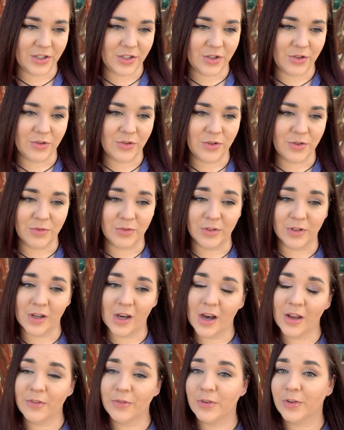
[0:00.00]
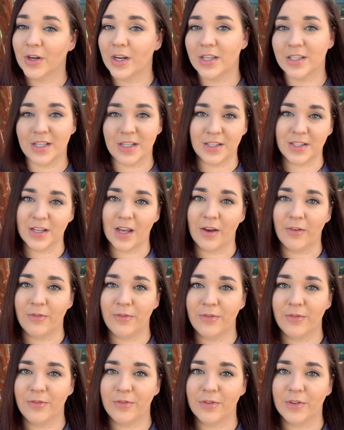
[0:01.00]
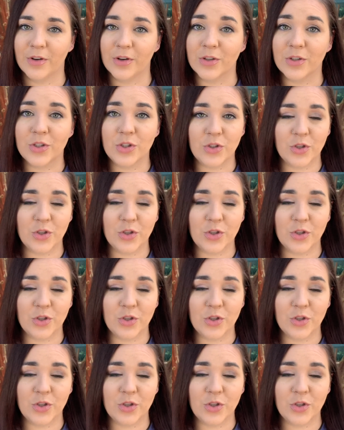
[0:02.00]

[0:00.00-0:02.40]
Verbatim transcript: to do a lot of crazy stuff those